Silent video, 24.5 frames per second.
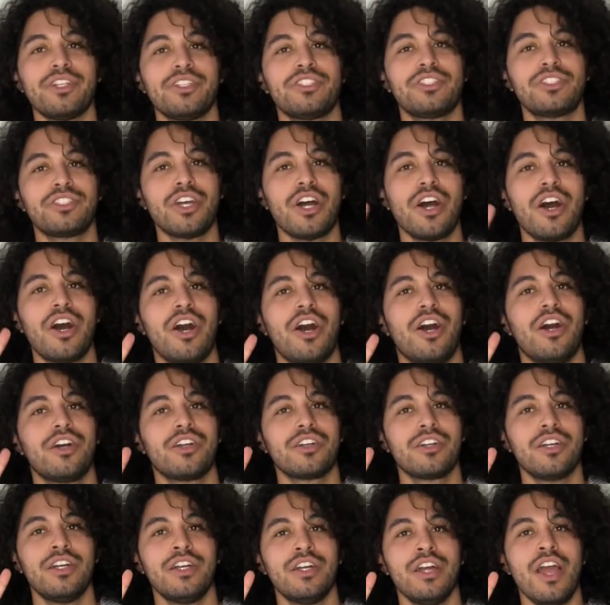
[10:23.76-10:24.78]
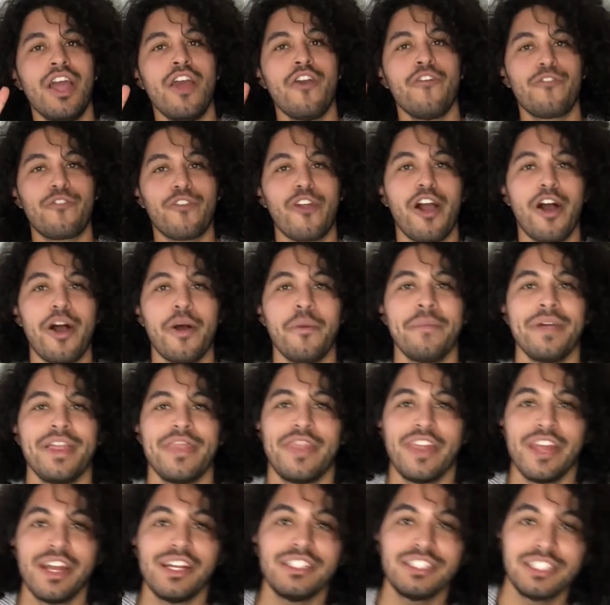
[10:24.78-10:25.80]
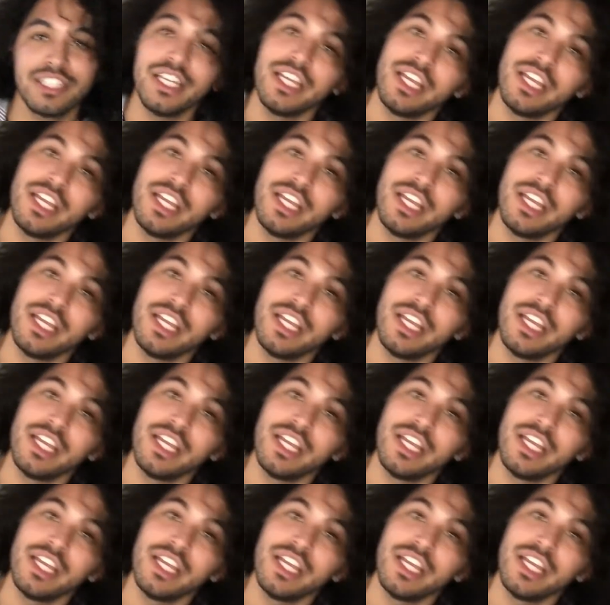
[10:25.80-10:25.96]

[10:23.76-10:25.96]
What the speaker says: song from this